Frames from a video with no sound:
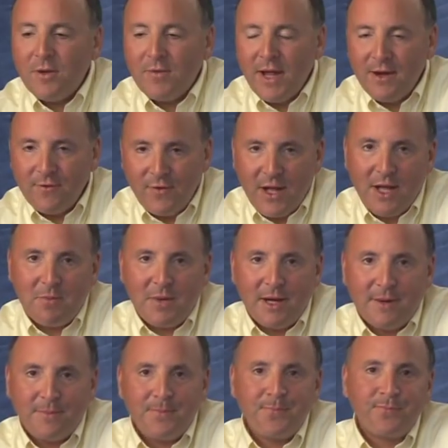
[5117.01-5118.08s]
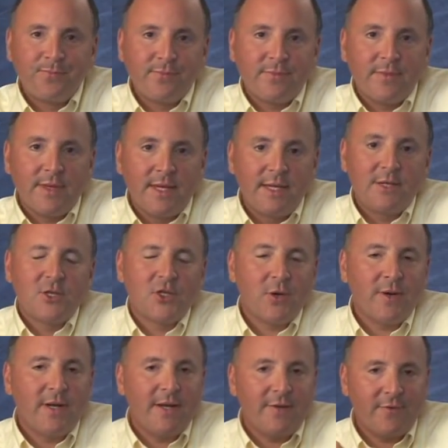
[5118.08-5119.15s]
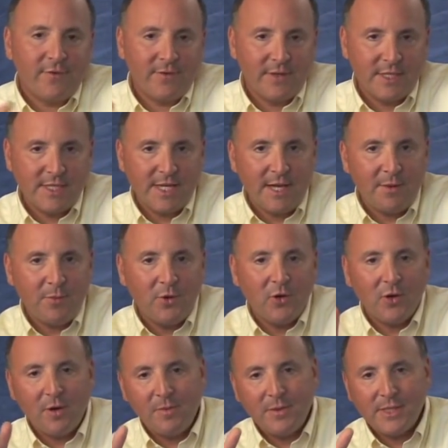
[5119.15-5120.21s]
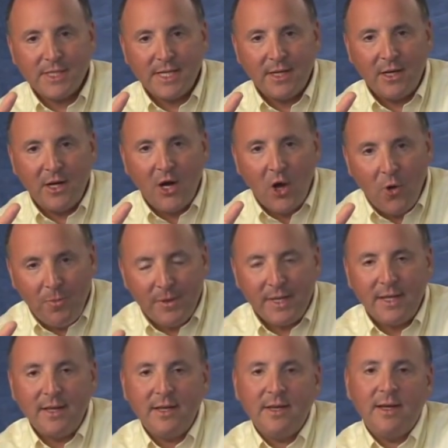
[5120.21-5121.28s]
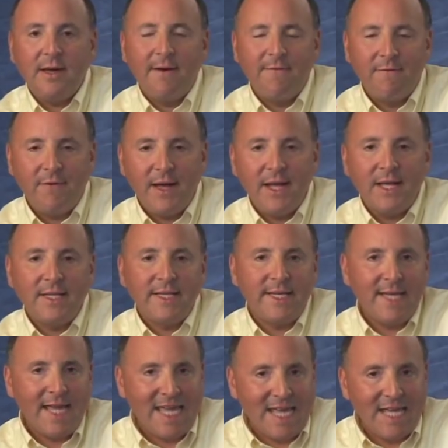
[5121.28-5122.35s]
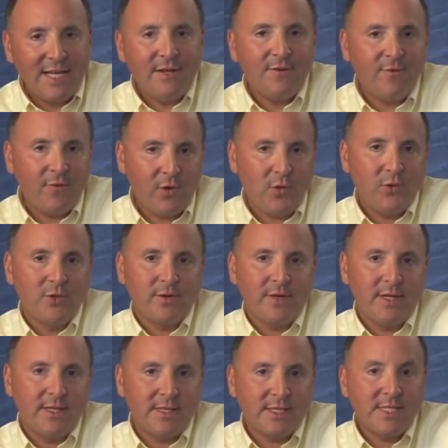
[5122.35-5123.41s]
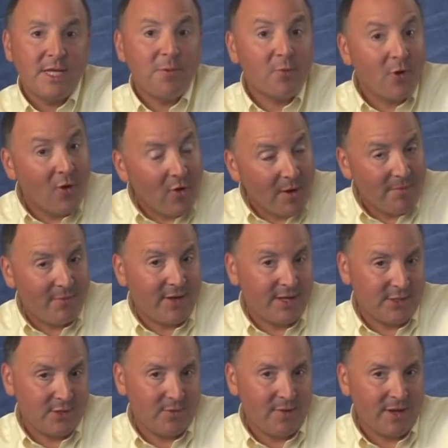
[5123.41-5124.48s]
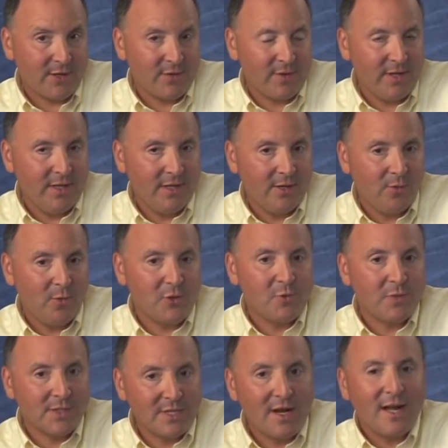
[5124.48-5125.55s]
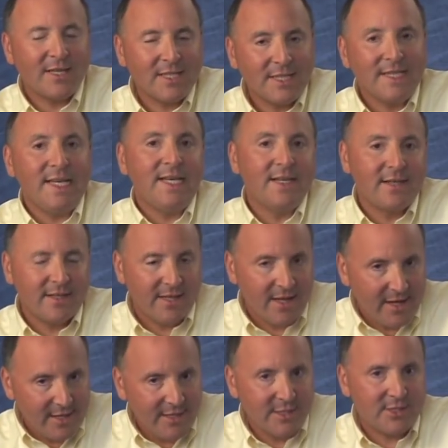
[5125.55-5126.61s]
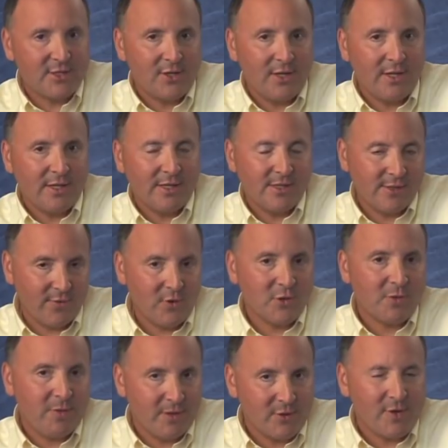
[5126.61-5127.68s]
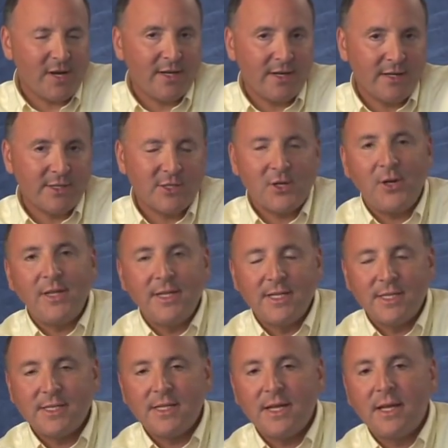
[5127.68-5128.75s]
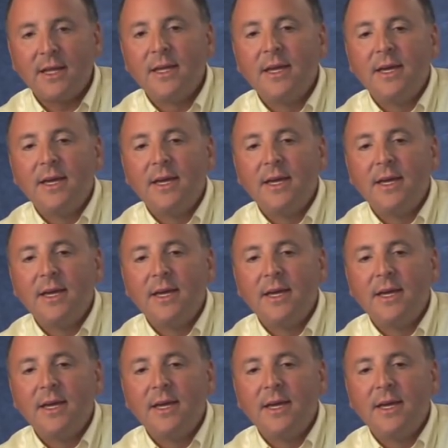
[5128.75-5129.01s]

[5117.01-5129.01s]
ran FileMon. Sure enough, the setup program was opening a file in a hidden folder in the C program files directory, which was not deleted on the uninstall, because of course we had tried uninstalling this thing